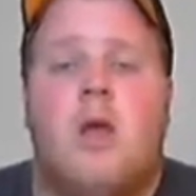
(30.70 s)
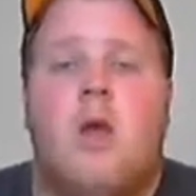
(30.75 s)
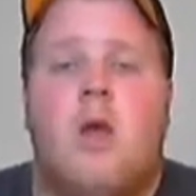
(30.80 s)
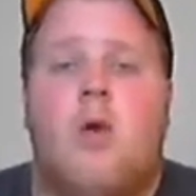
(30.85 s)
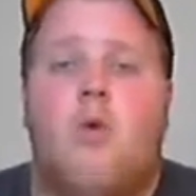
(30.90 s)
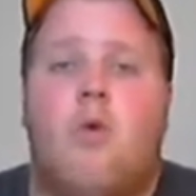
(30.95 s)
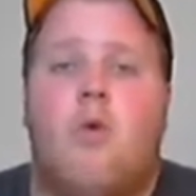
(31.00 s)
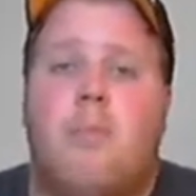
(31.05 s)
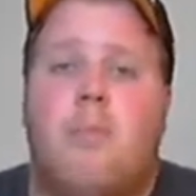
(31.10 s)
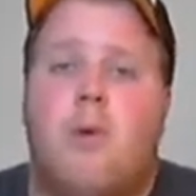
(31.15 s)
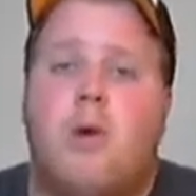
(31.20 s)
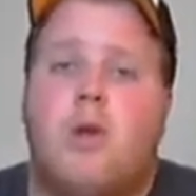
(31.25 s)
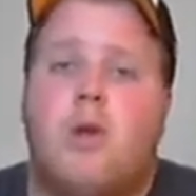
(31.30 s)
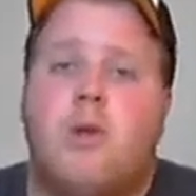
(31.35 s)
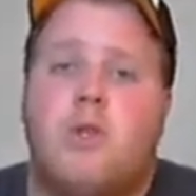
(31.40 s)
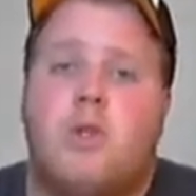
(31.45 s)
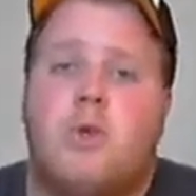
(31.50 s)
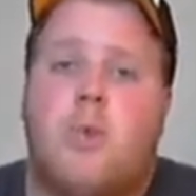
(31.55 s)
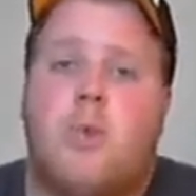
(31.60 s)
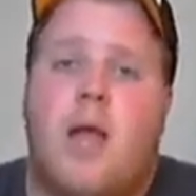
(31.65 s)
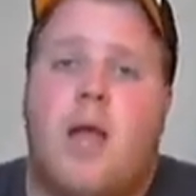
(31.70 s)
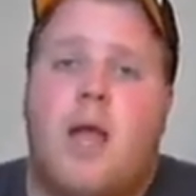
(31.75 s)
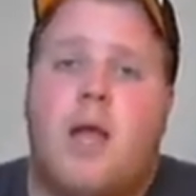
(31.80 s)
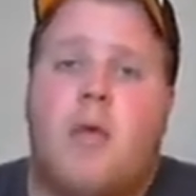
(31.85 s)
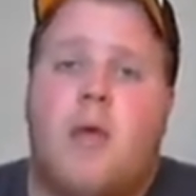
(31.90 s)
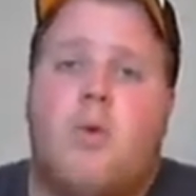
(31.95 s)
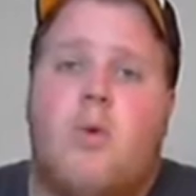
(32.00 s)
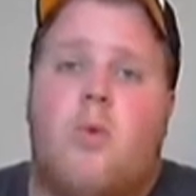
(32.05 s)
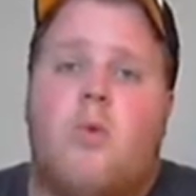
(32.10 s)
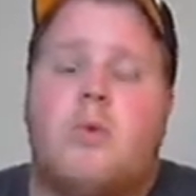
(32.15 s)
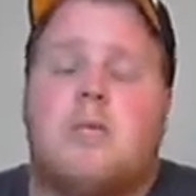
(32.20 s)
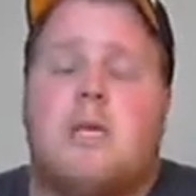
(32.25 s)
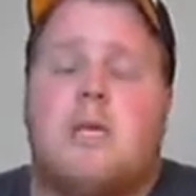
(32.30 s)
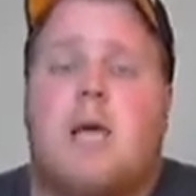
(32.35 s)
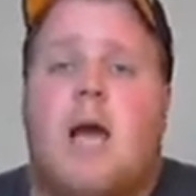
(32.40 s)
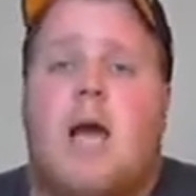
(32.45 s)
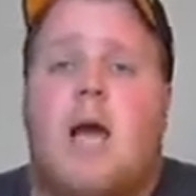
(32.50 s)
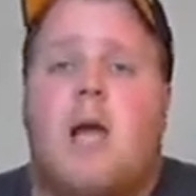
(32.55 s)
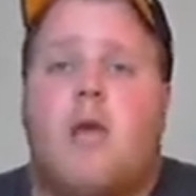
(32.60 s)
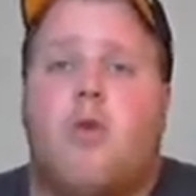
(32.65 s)
Roberto Duran was a
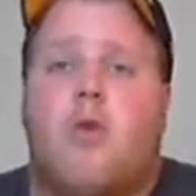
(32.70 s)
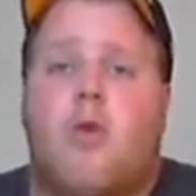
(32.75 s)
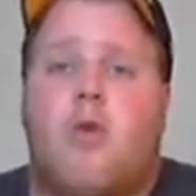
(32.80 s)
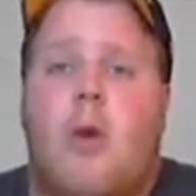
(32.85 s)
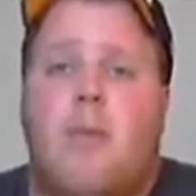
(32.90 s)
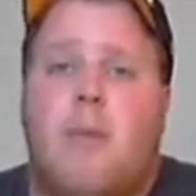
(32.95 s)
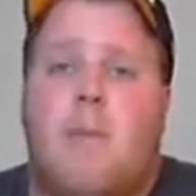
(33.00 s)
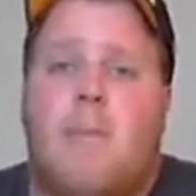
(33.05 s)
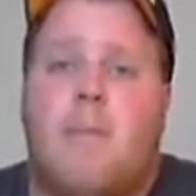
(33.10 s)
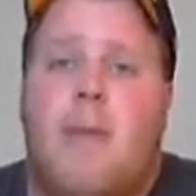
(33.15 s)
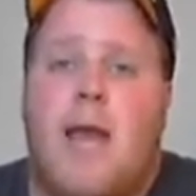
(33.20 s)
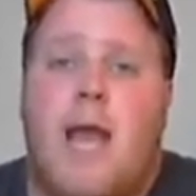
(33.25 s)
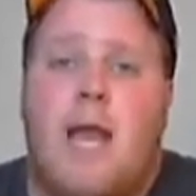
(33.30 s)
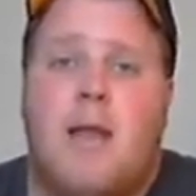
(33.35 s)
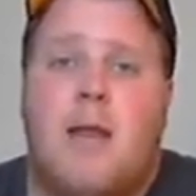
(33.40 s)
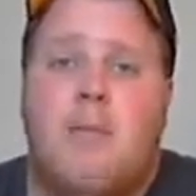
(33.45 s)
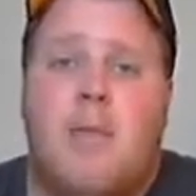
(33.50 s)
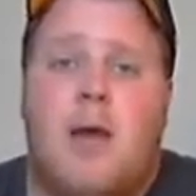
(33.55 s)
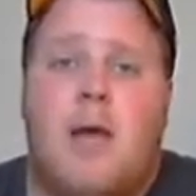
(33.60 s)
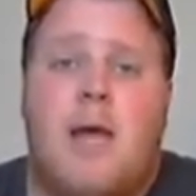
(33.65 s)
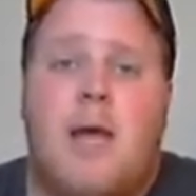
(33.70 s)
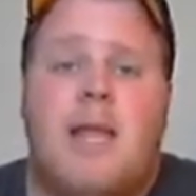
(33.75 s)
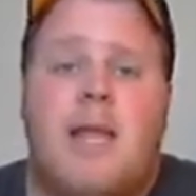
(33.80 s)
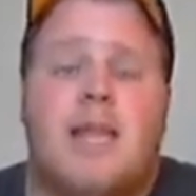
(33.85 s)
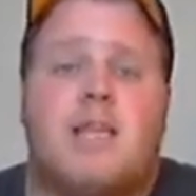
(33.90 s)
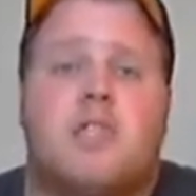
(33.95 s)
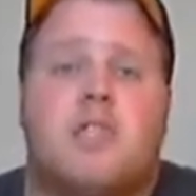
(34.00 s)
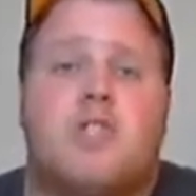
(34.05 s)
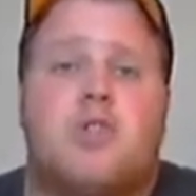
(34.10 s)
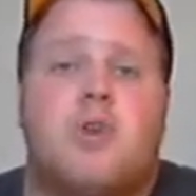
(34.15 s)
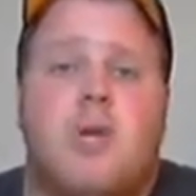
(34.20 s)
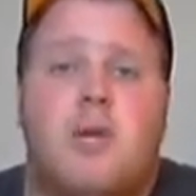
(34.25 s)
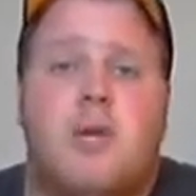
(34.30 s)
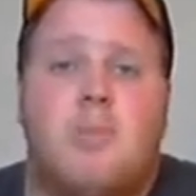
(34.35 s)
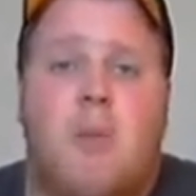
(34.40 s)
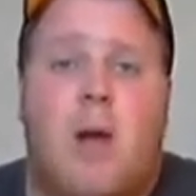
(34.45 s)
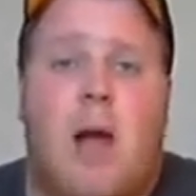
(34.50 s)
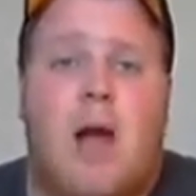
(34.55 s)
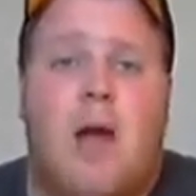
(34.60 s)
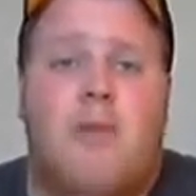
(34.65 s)
guy who grew up in Panama in extreme
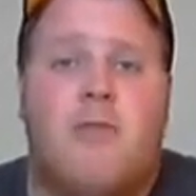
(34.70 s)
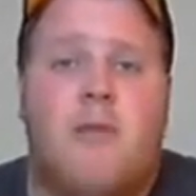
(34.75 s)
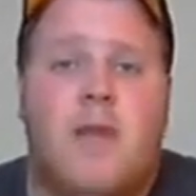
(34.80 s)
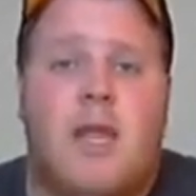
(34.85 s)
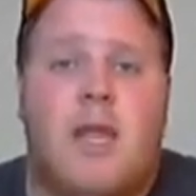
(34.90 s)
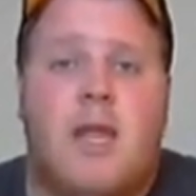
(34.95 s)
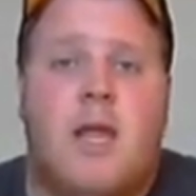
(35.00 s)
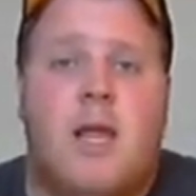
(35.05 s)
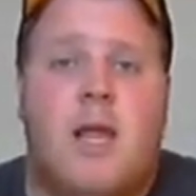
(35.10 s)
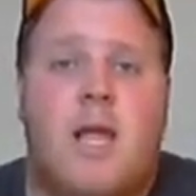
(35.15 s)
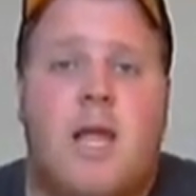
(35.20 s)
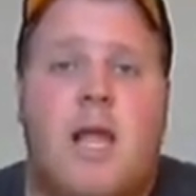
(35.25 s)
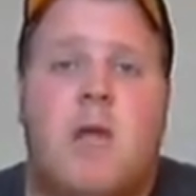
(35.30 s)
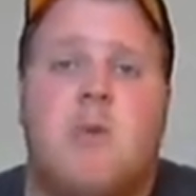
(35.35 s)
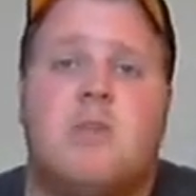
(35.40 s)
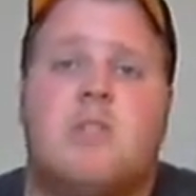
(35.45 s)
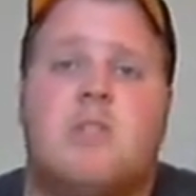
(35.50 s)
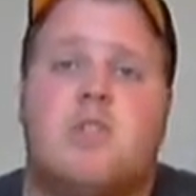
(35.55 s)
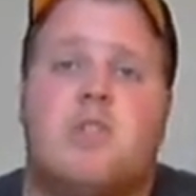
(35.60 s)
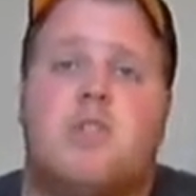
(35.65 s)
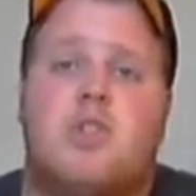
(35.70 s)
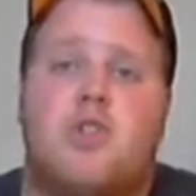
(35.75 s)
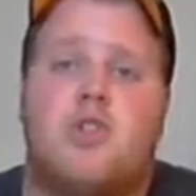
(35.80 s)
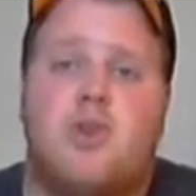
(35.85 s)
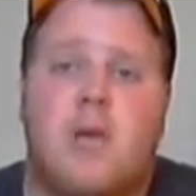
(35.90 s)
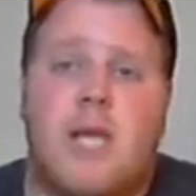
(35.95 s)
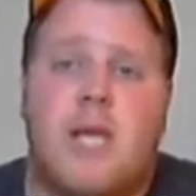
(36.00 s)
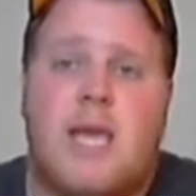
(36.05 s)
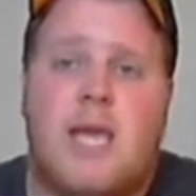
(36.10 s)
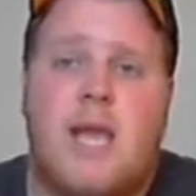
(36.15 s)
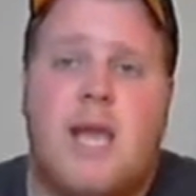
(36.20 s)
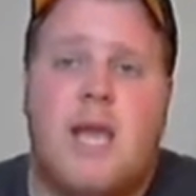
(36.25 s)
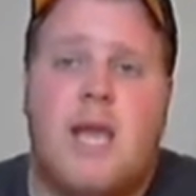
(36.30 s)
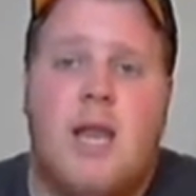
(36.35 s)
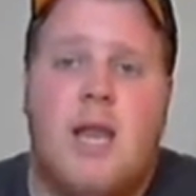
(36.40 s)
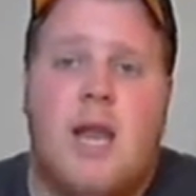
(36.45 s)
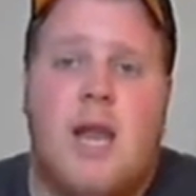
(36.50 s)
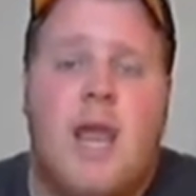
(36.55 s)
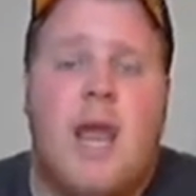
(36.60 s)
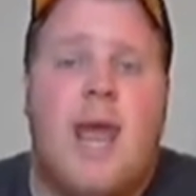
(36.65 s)
poverty. He was a street
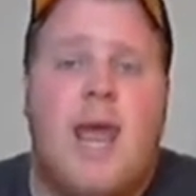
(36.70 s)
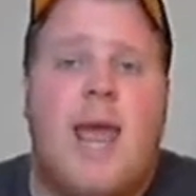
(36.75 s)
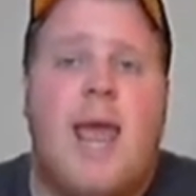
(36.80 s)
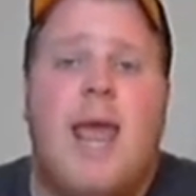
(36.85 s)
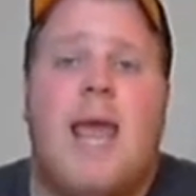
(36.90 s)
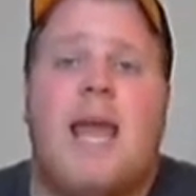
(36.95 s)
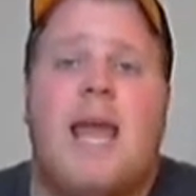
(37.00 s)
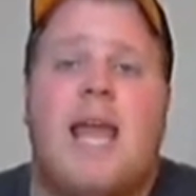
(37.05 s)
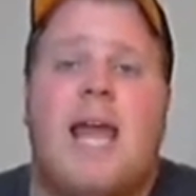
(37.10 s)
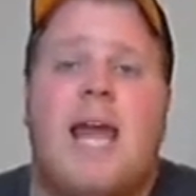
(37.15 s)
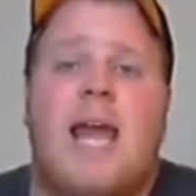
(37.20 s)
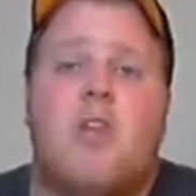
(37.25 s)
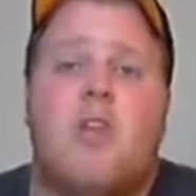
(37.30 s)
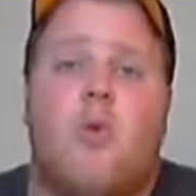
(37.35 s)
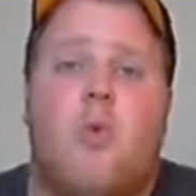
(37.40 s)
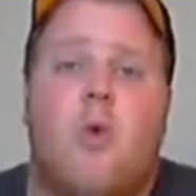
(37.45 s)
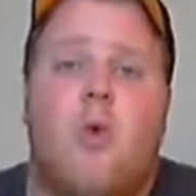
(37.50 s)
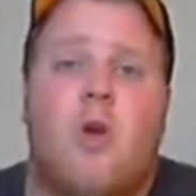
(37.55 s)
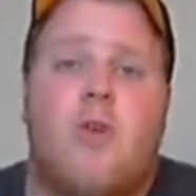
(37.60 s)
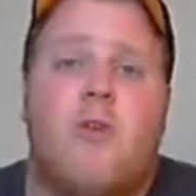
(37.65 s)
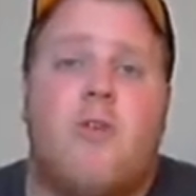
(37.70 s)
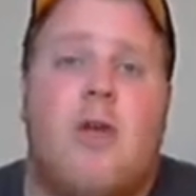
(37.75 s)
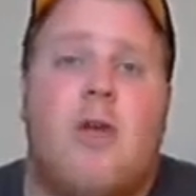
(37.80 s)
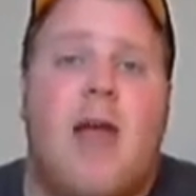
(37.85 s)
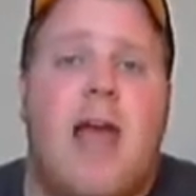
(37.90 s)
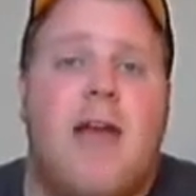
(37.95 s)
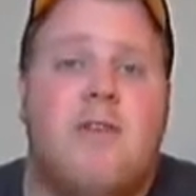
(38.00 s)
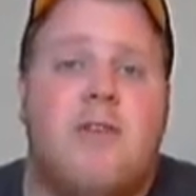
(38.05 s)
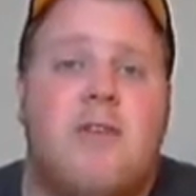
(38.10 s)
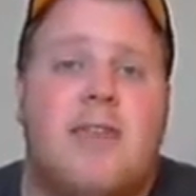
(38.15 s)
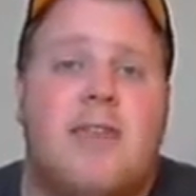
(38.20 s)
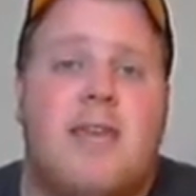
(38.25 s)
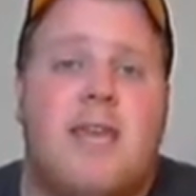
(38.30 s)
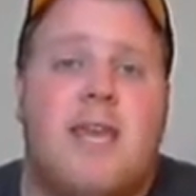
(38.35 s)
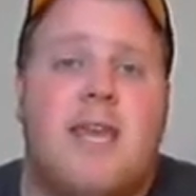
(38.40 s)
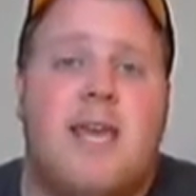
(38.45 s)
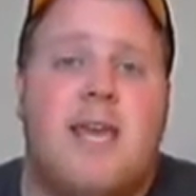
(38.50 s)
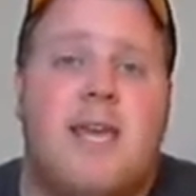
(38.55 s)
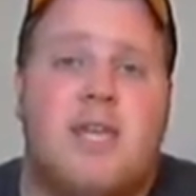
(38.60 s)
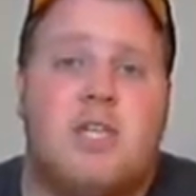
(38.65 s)
kid, and he had to work for everything
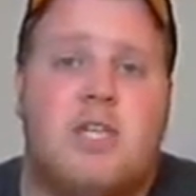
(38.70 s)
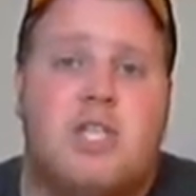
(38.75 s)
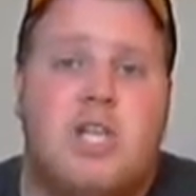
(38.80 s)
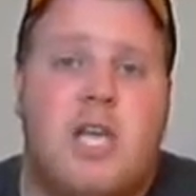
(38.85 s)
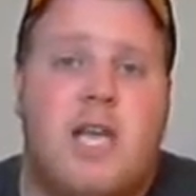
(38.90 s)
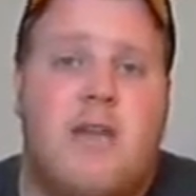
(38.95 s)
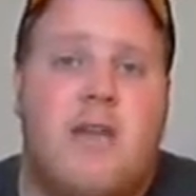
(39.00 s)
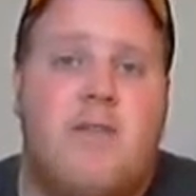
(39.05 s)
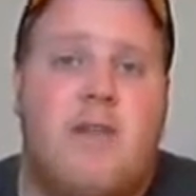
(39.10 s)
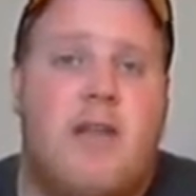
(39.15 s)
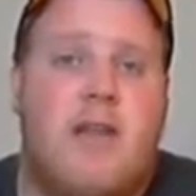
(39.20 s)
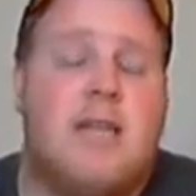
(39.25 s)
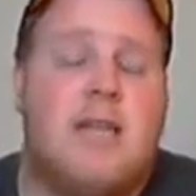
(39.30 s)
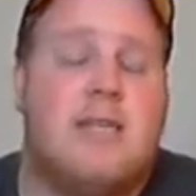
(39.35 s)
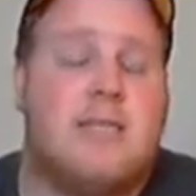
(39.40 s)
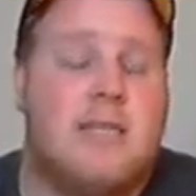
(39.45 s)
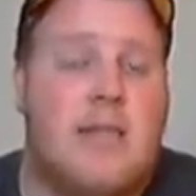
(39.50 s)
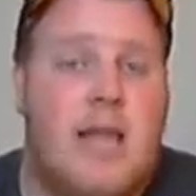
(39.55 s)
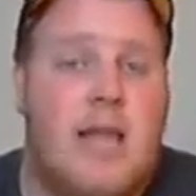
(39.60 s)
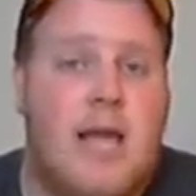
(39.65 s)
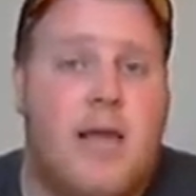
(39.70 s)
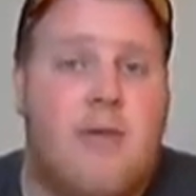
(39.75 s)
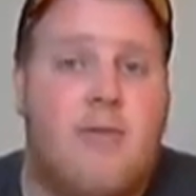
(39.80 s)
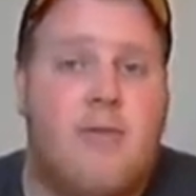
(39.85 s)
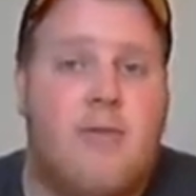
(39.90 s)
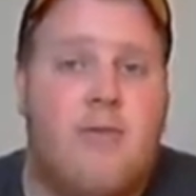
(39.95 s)
he achieved in his life.